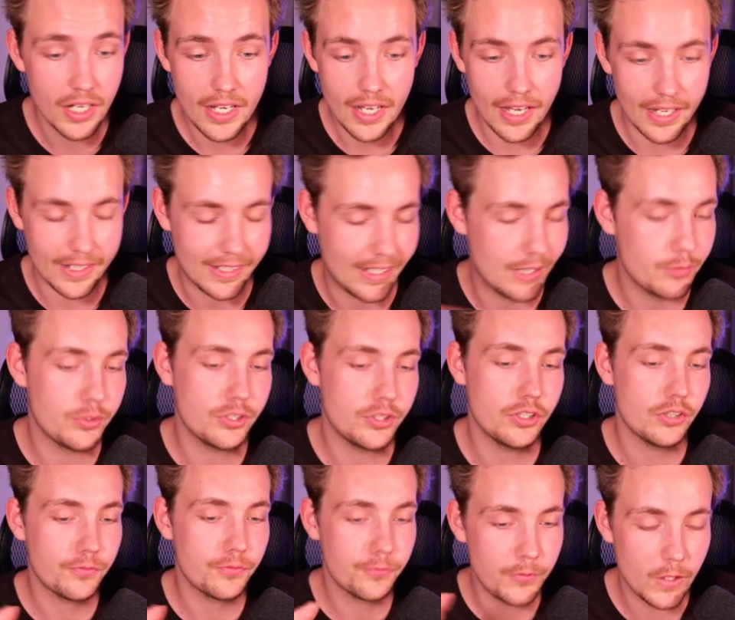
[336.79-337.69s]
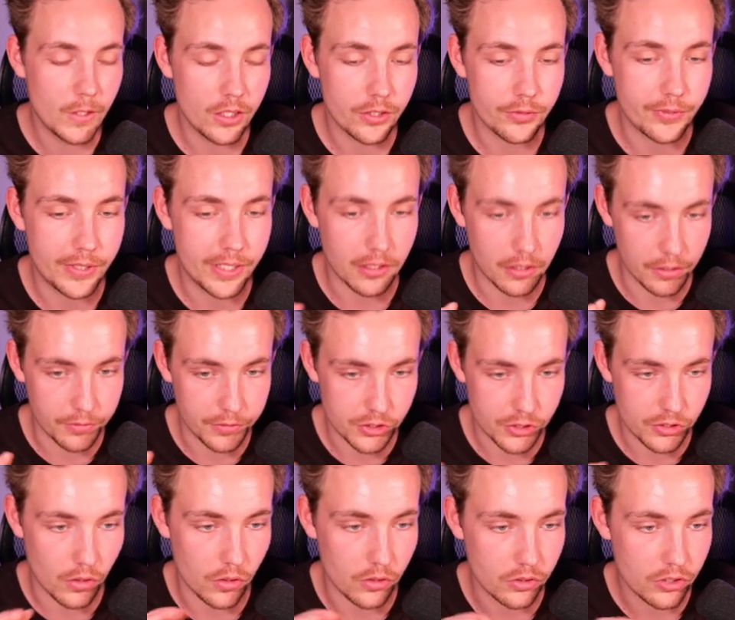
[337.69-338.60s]
again we're not filtering our
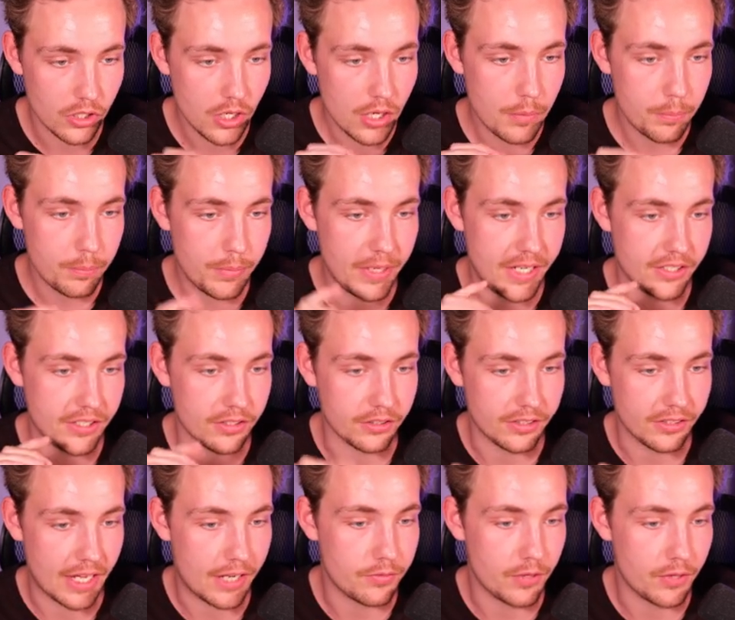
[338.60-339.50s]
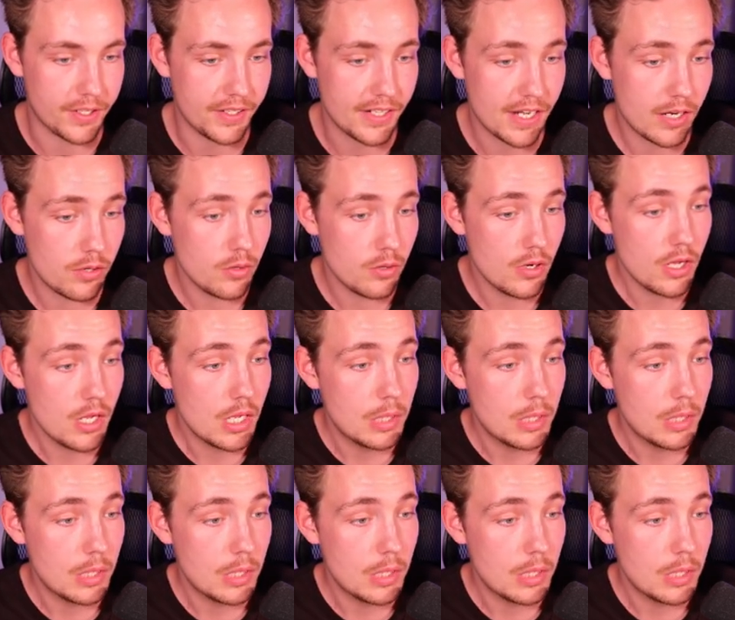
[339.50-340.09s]
results based on that right now